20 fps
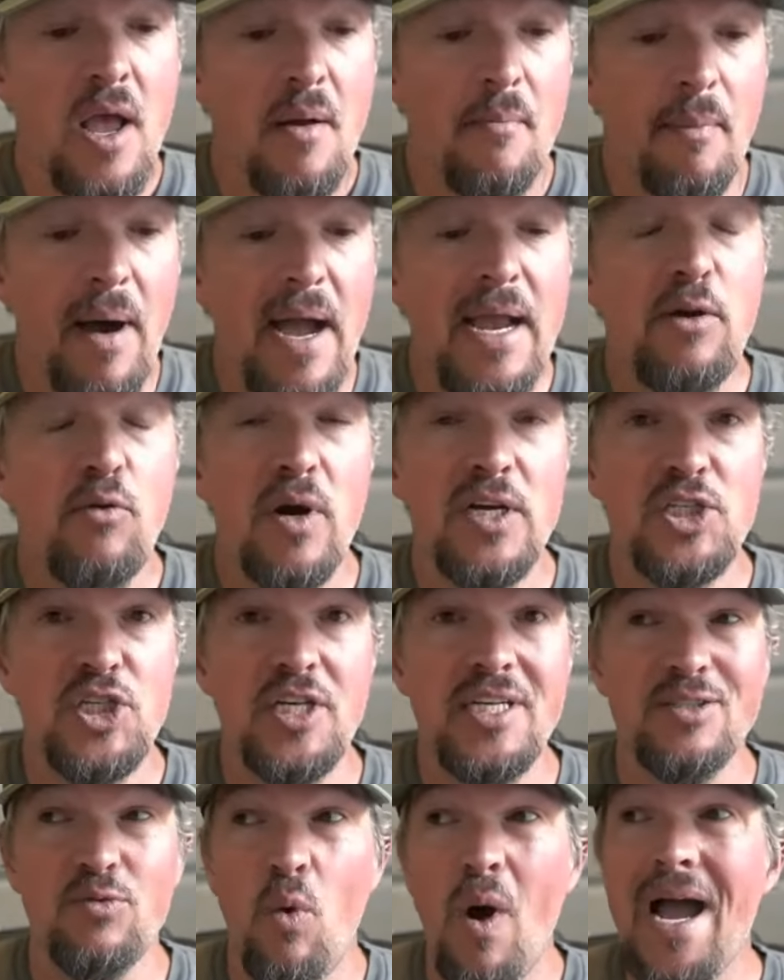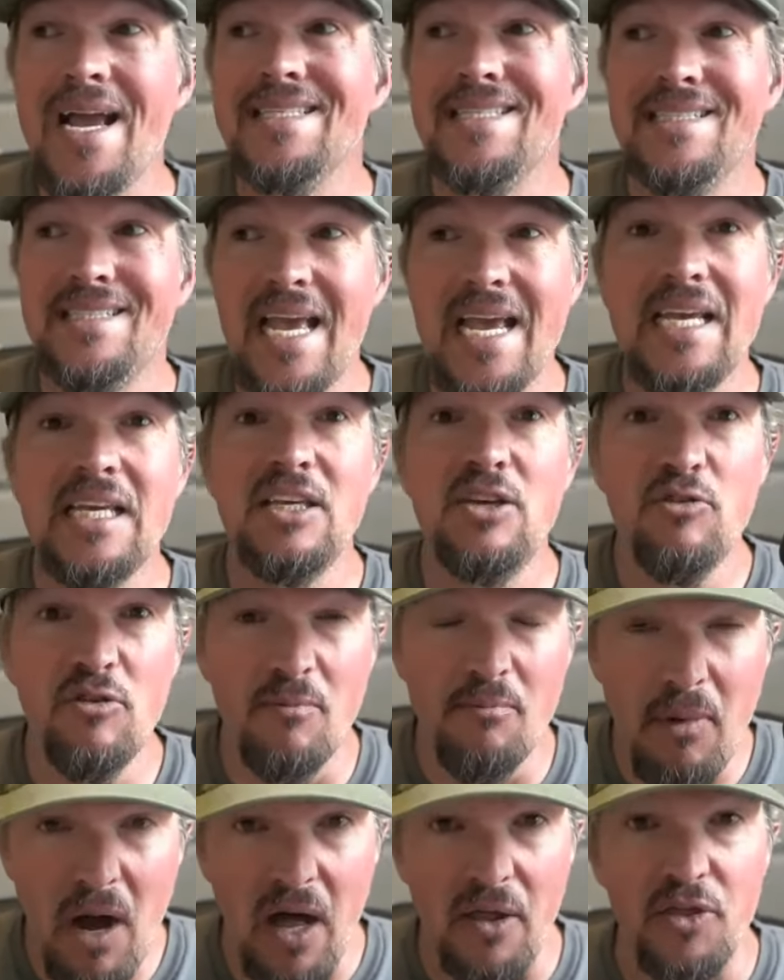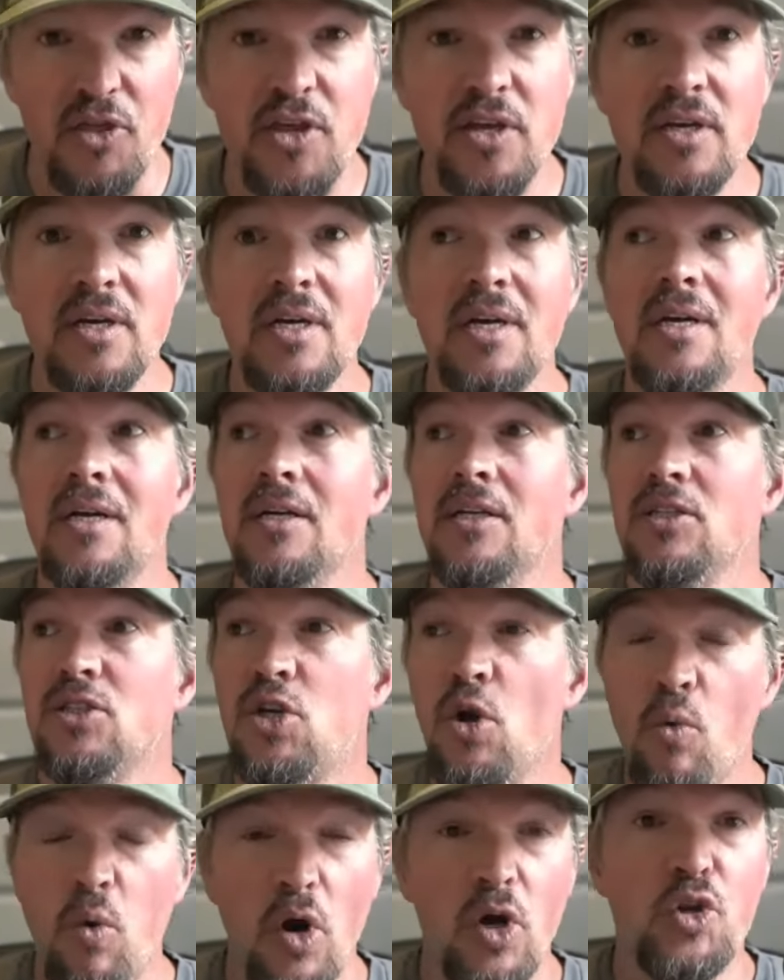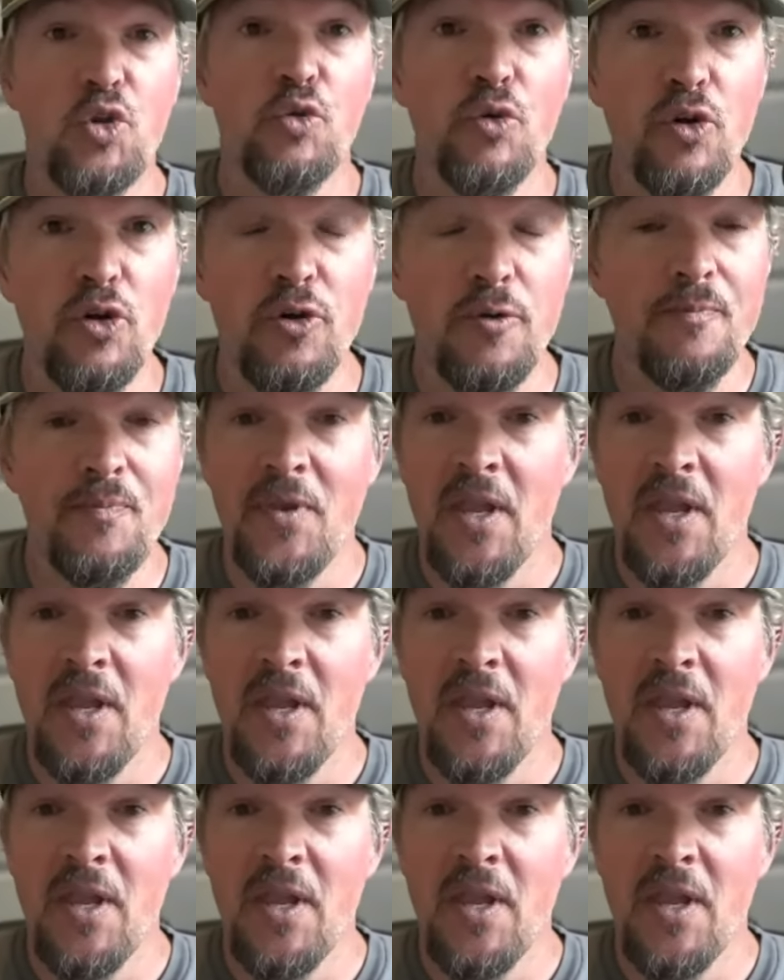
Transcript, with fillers: My question is why is it taking you a month to work through